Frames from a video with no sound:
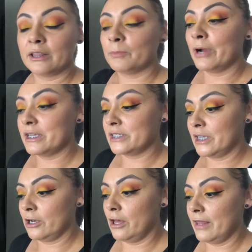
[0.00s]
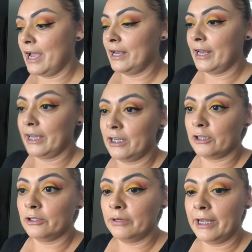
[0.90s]
the pricing and all that and I can
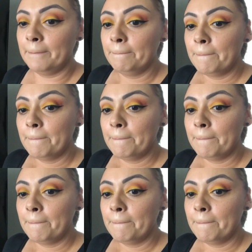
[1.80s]
include it.